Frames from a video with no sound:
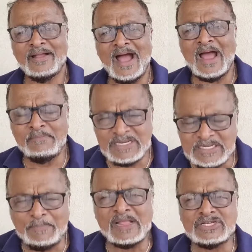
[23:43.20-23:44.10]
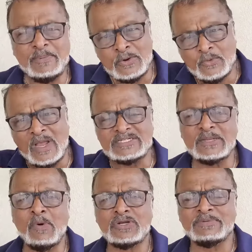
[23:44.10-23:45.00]
and Mr. Benjamin, who rides
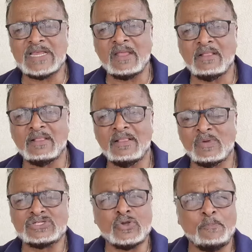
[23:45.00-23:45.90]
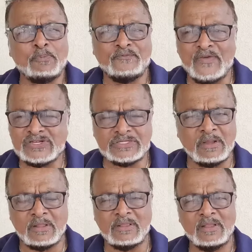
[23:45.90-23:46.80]
the motorcycle, was so
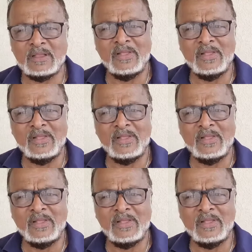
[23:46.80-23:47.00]
professional,